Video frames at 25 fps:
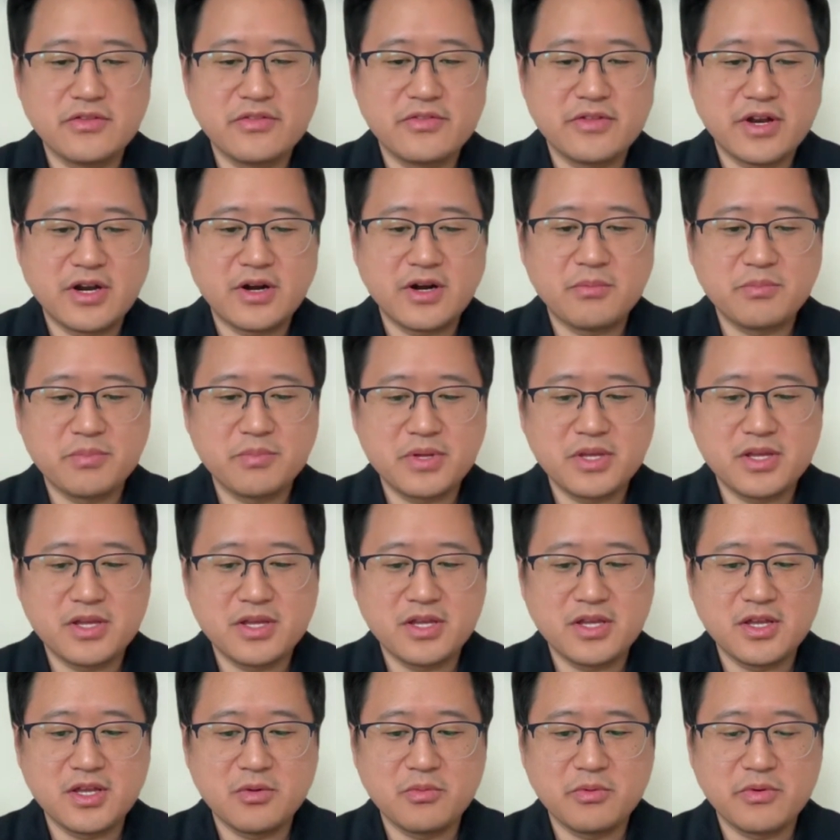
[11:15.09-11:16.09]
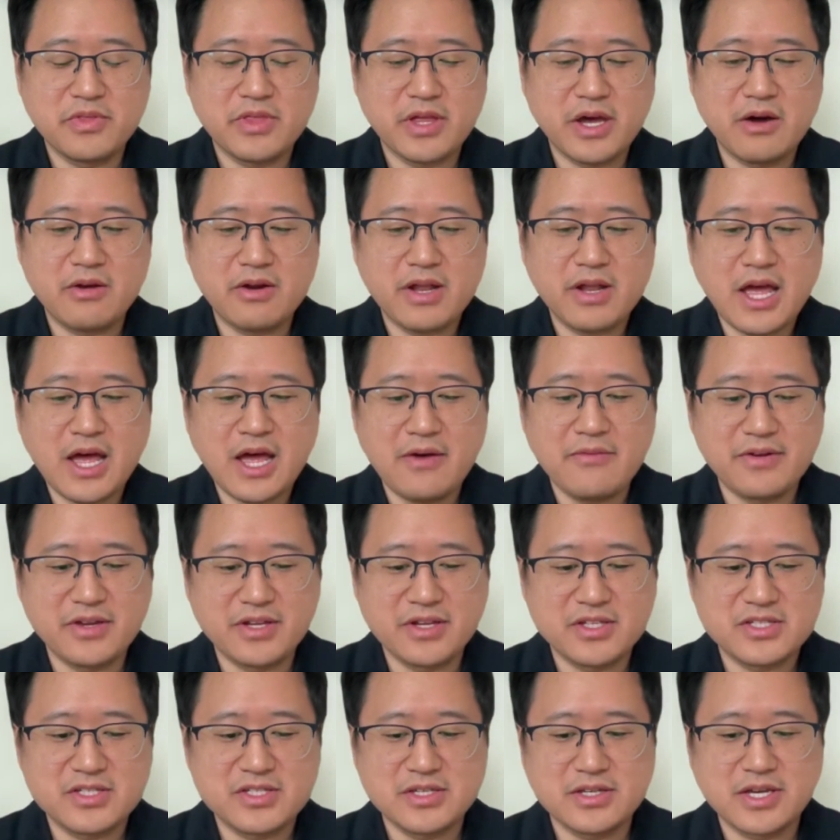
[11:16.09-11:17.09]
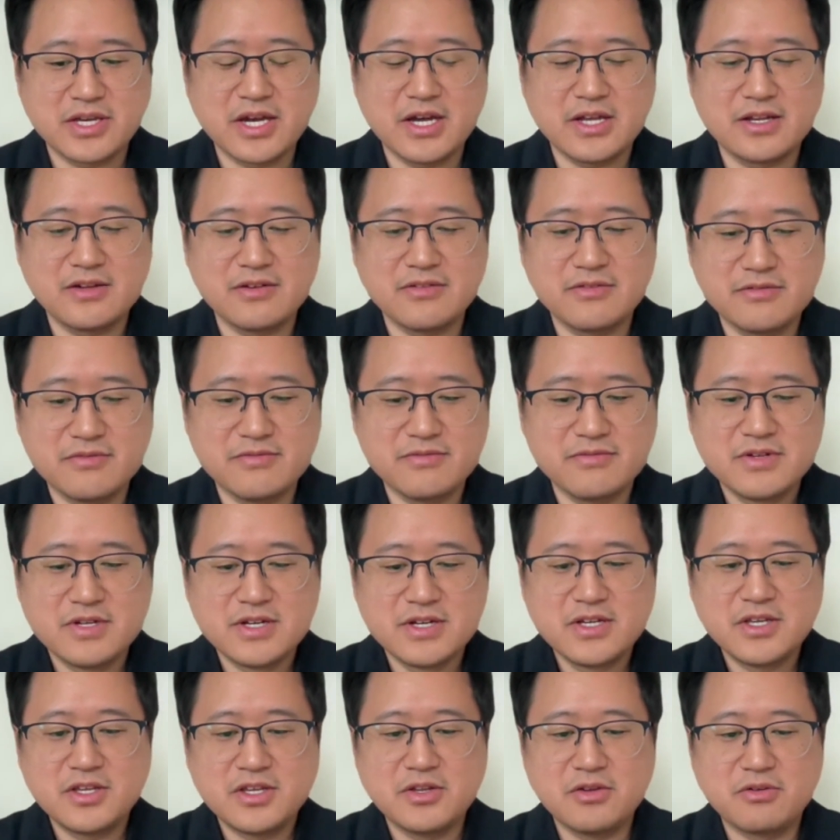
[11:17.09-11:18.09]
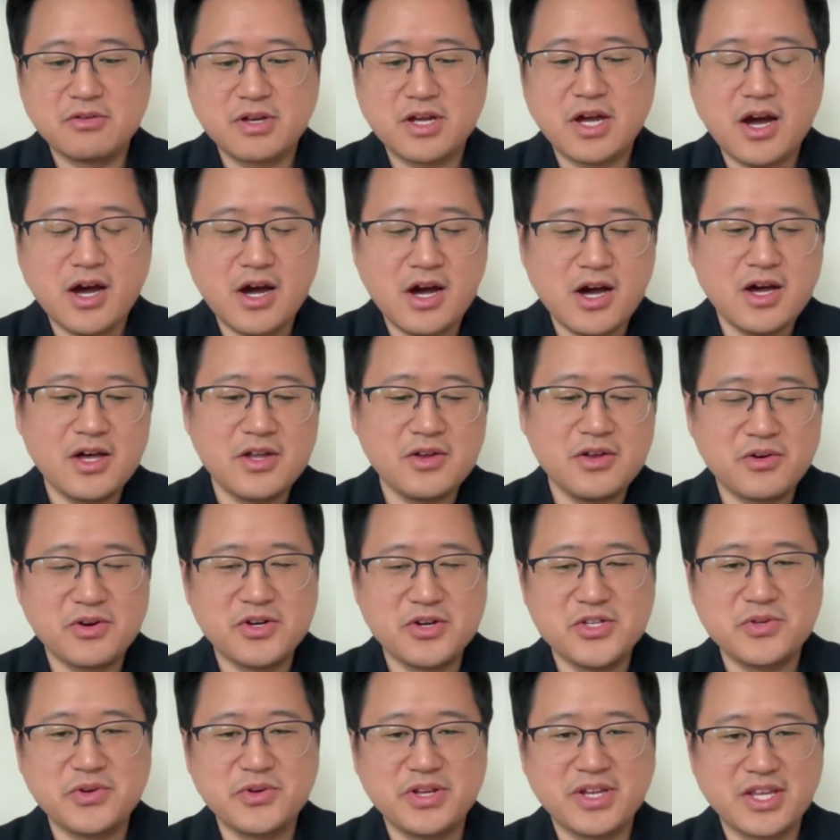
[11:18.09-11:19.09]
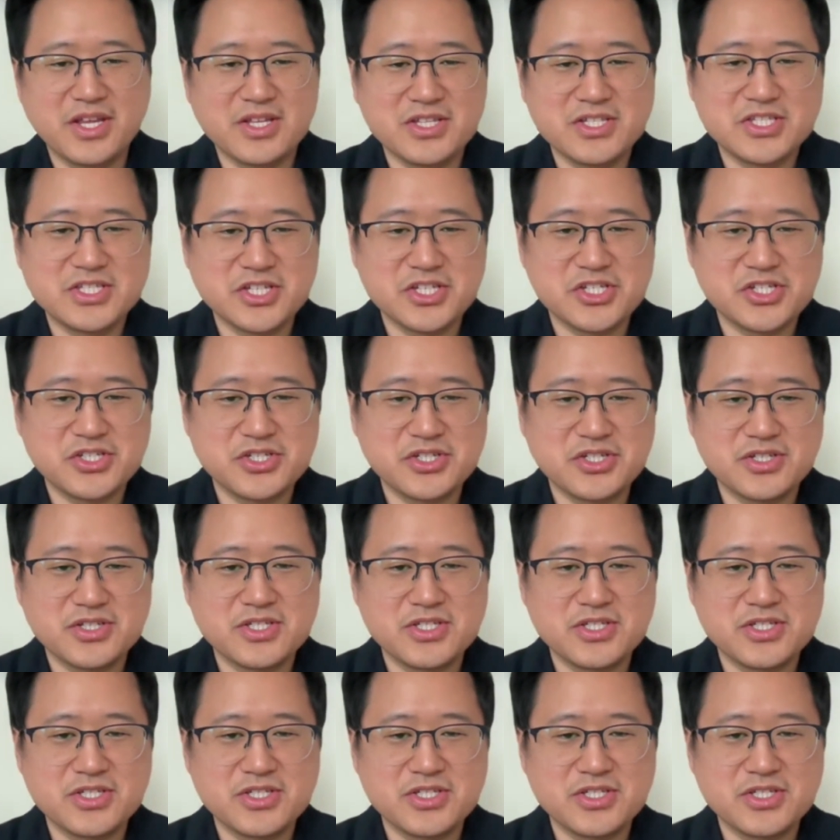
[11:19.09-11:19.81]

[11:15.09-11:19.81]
therapy without having to kind of, cut or do any incision.